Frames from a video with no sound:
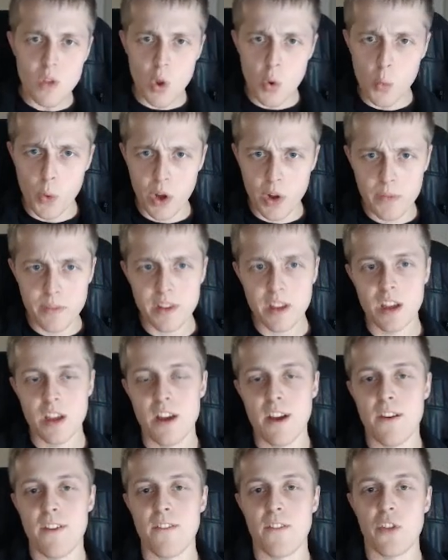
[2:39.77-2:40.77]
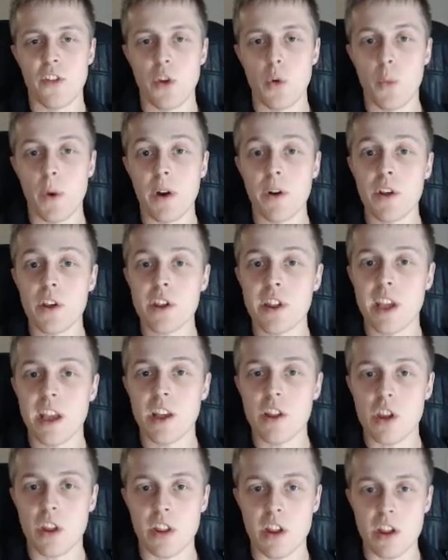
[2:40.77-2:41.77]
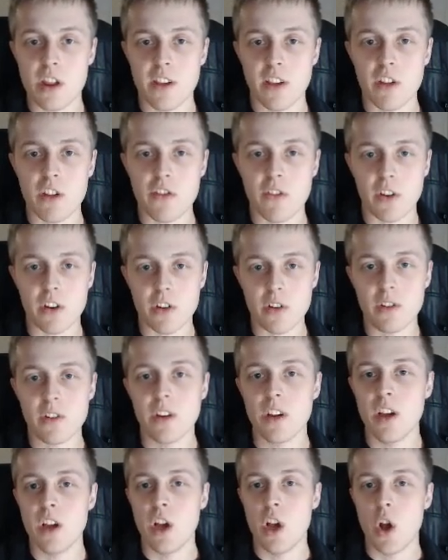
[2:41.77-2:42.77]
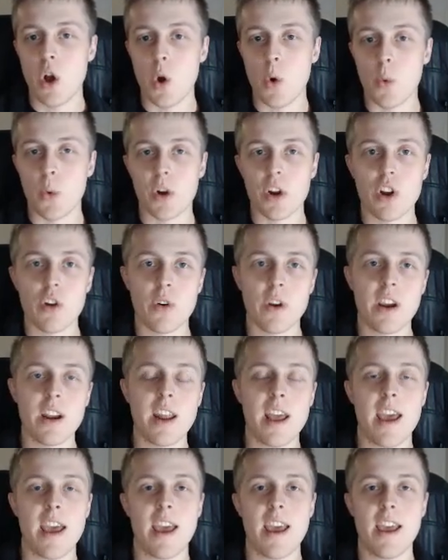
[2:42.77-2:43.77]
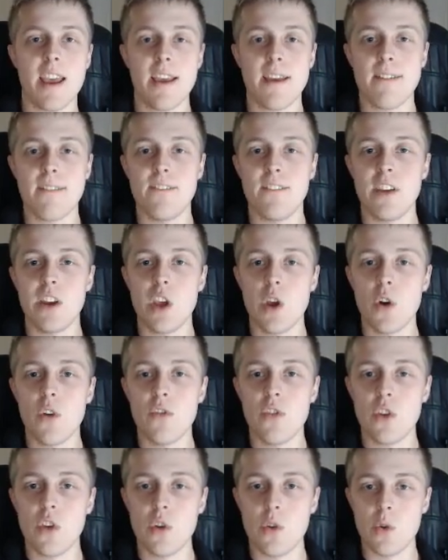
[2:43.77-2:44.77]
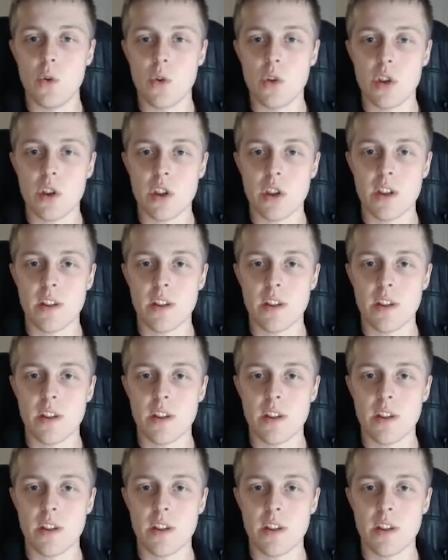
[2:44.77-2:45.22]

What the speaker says: Well, for the awareness stage of the sales funnel, we're going to create a video views